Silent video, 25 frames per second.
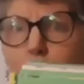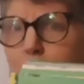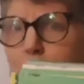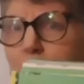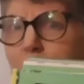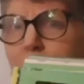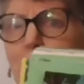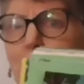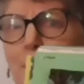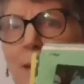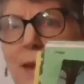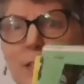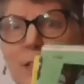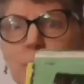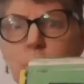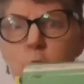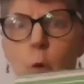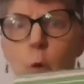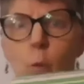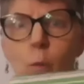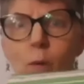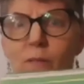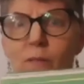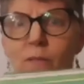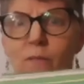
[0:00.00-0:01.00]
him. And
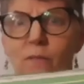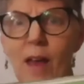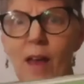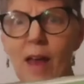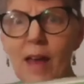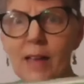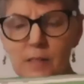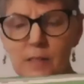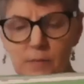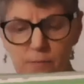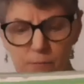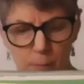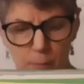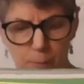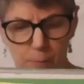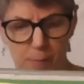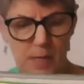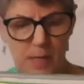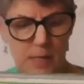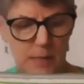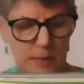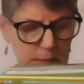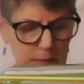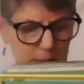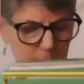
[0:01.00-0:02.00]
do it fast for
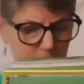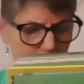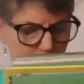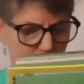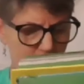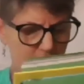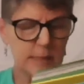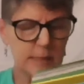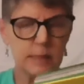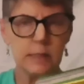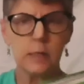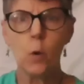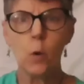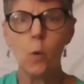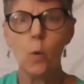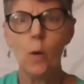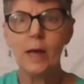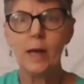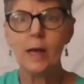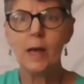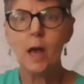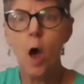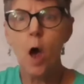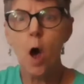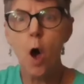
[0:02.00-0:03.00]
Pete's sakes.
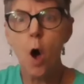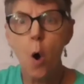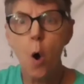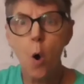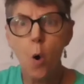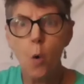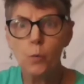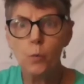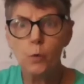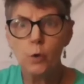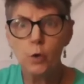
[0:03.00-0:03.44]
Quick, oh